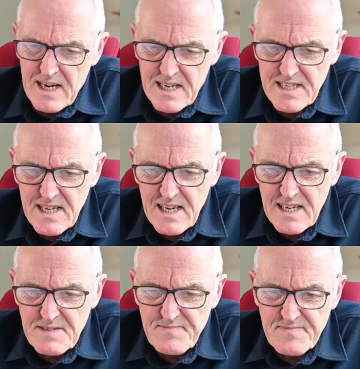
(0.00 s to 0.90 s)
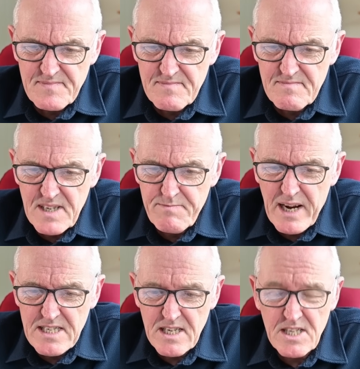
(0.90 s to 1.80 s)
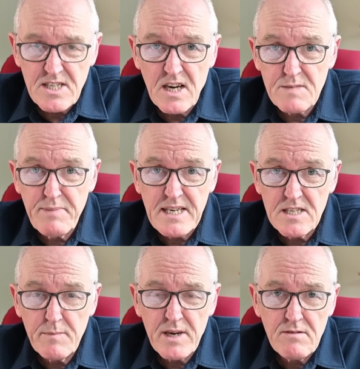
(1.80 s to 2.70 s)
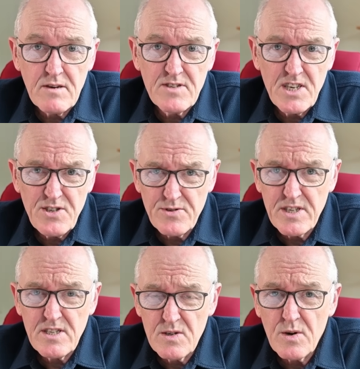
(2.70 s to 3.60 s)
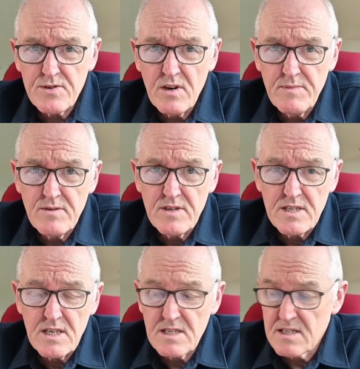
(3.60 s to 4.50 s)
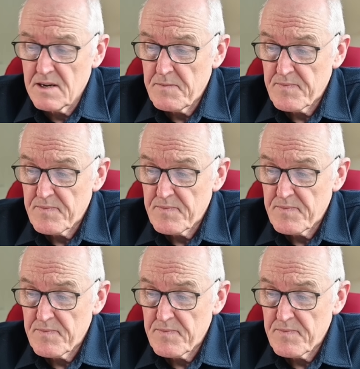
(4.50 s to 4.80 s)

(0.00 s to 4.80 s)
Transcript: And it basically starts beating up on our own tissues. This is autoimmune disease.